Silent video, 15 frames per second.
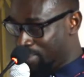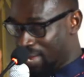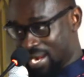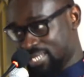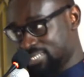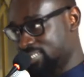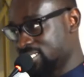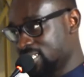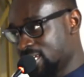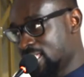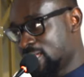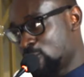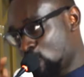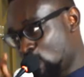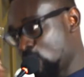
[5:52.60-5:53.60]
balance,
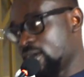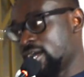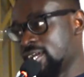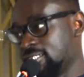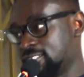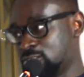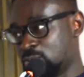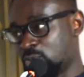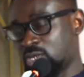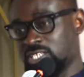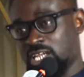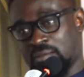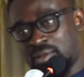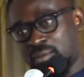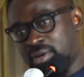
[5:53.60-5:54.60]
it will go against you. Because
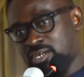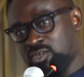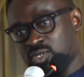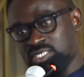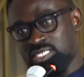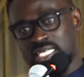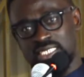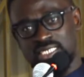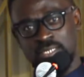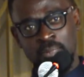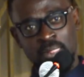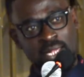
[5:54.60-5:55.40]
I remember those days,